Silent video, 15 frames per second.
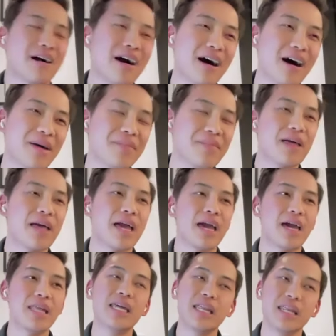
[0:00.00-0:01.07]

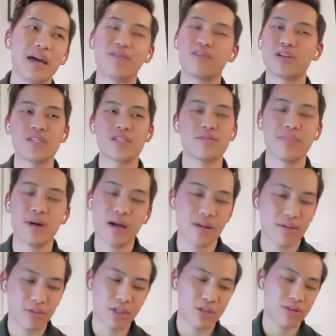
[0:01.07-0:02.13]
And then after a certain
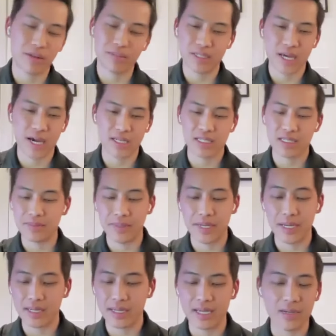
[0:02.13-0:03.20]
point, we dropped the taxi.
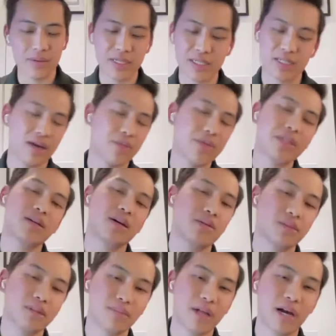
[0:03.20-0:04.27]
But anyways, we
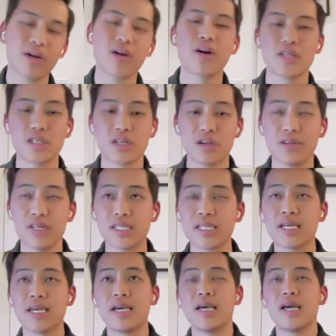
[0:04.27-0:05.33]
started with the black car
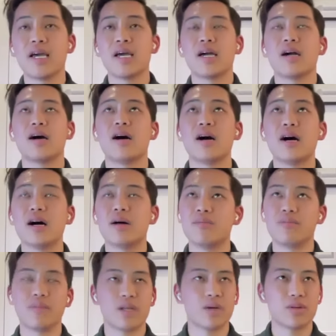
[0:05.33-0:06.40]
service.
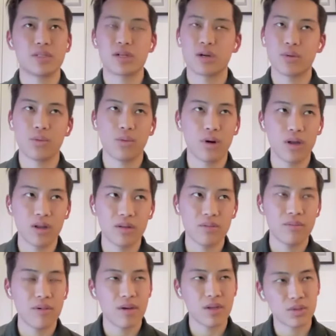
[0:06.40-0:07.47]
We started with one
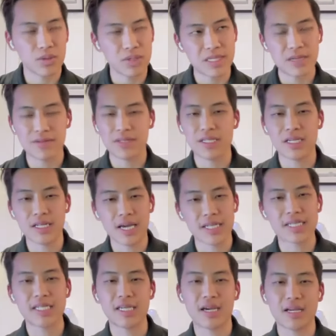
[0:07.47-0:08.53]
2017
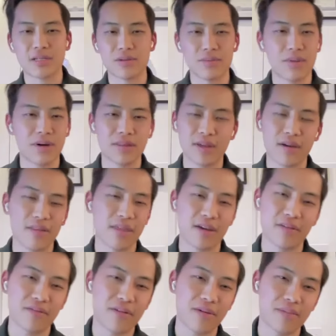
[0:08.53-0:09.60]
XTS. We bought that
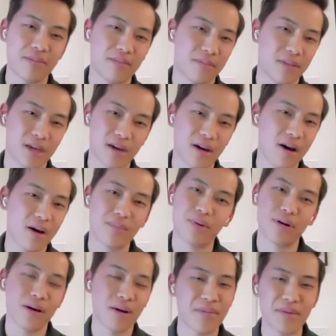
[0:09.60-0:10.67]
thing from like
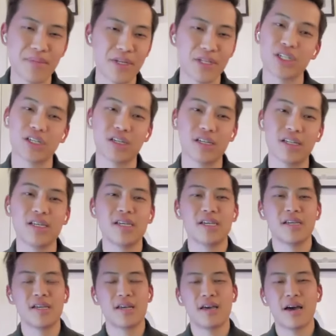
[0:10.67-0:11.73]
upper Michigan.
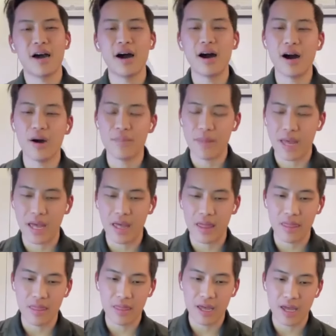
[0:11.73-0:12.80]

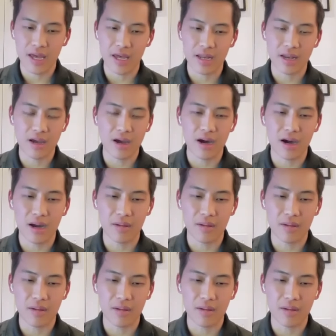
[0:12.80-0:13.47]
And then,